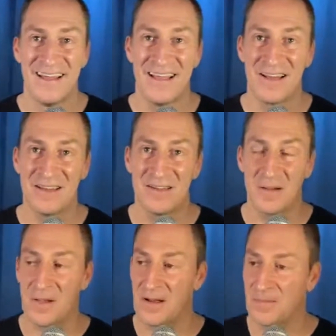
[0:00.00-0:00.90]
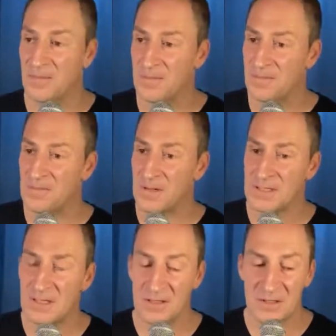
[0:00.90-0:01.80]
And I did a lot of I
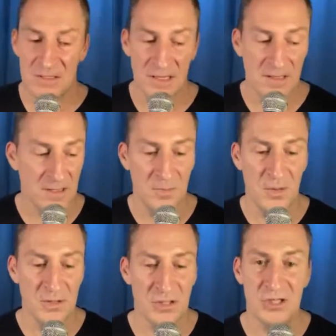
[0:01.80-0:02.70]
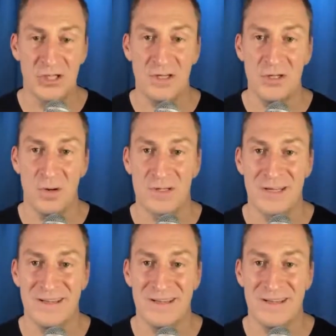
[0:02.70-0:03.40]
just like did a bunch of shit jokes.